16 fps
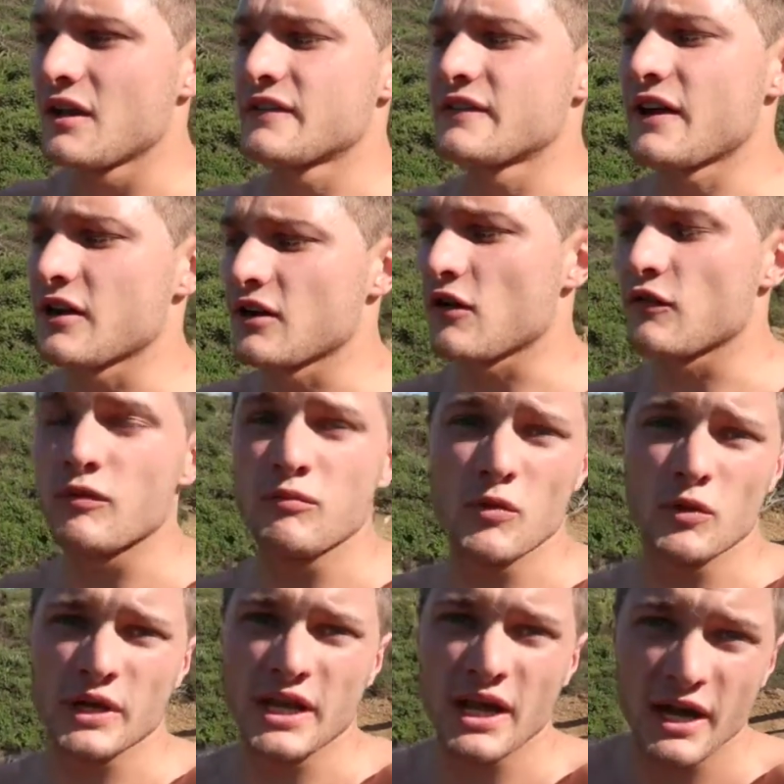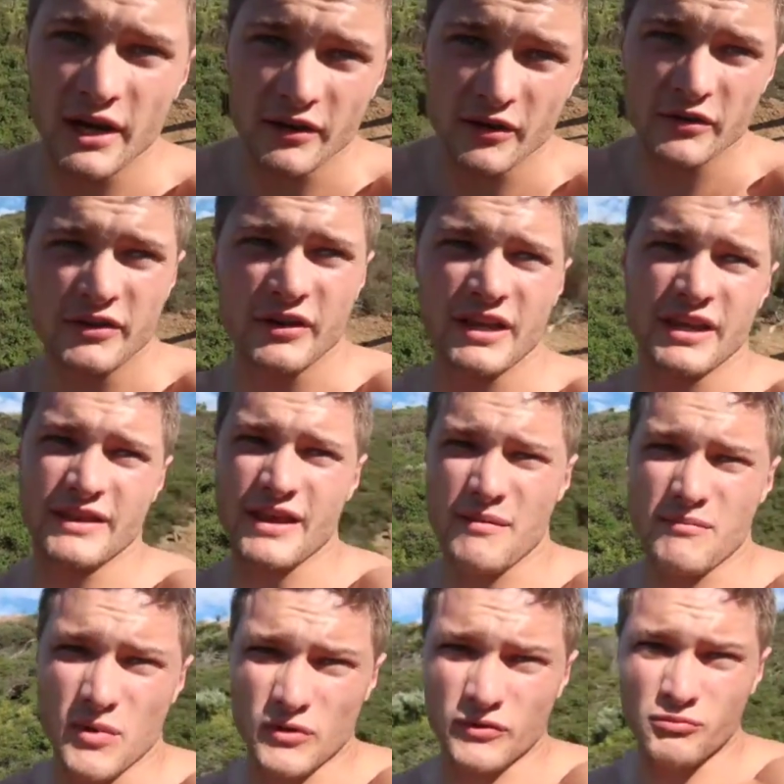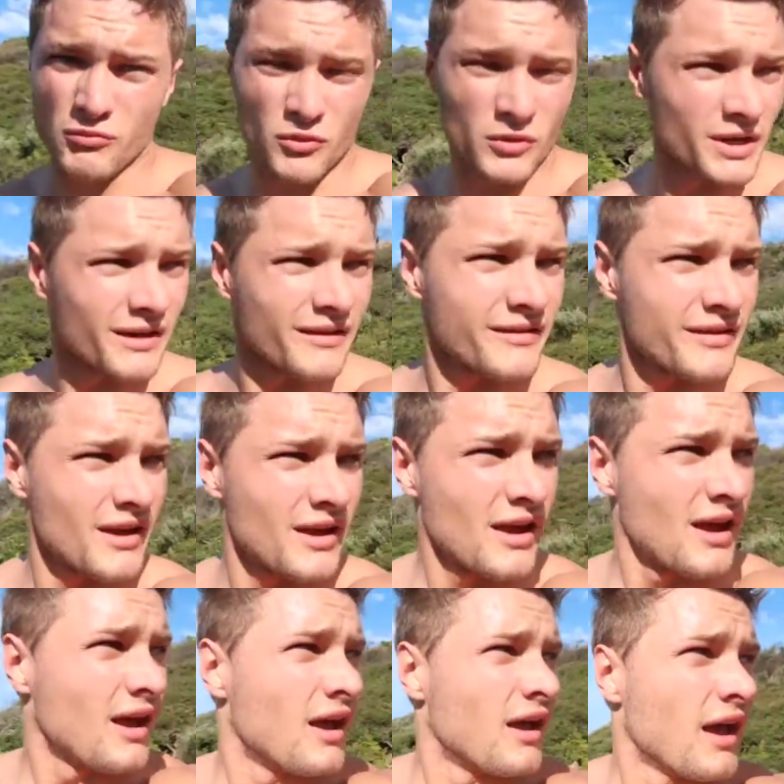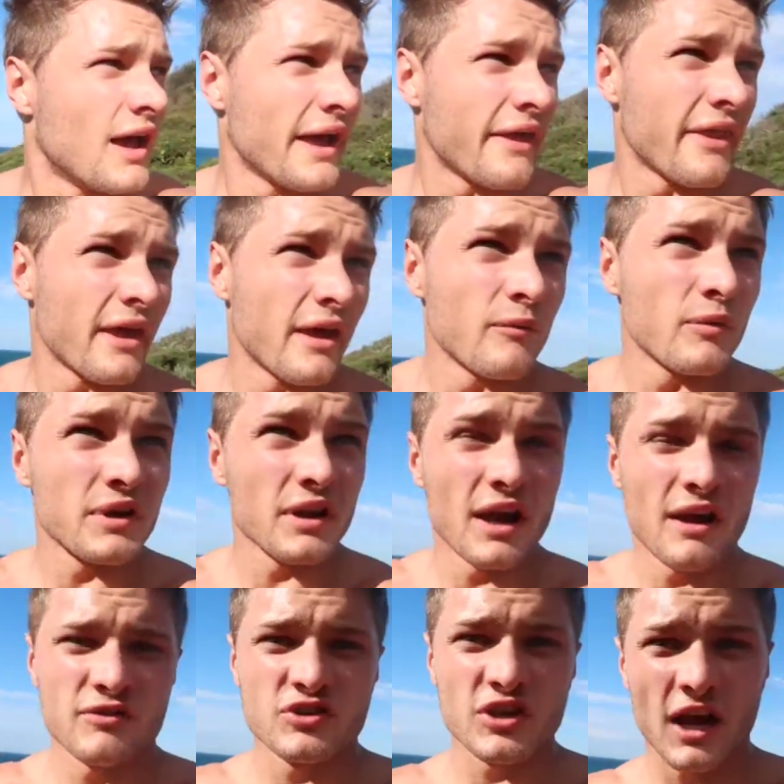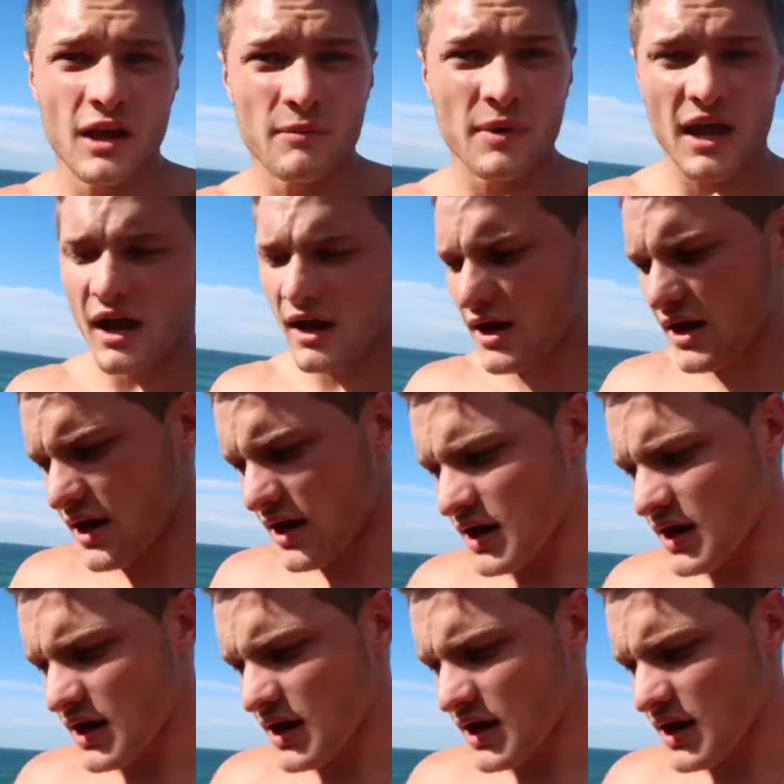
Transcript: Starting off with morning cardio, gonna hit that most mornings, and then we're gonna have a chat about